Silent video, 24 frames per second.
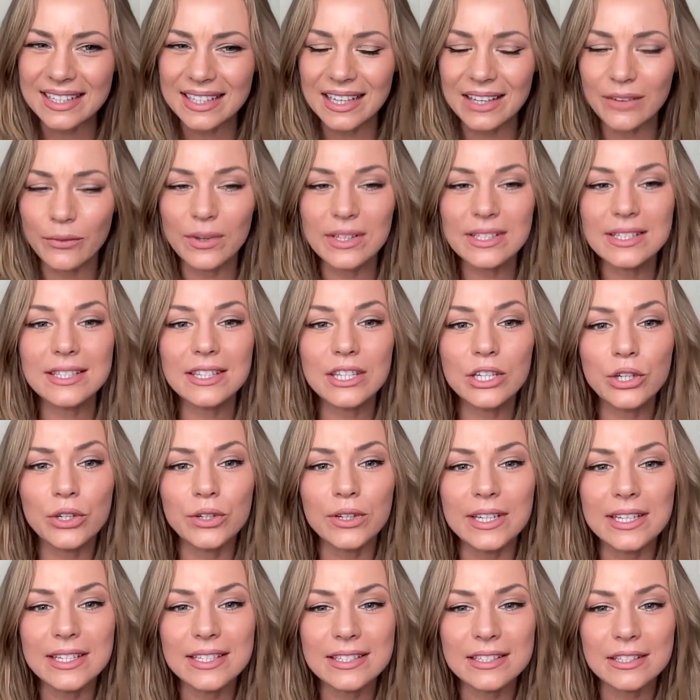what's the
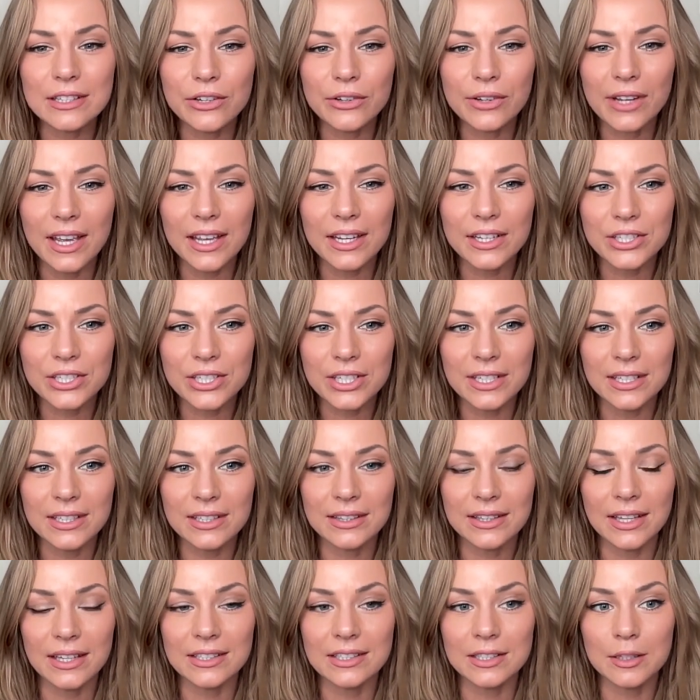Greece
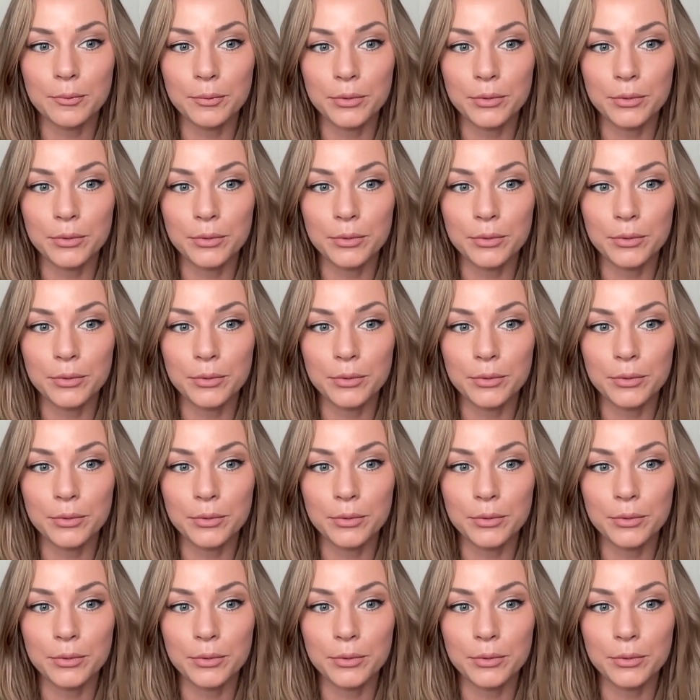location? That's the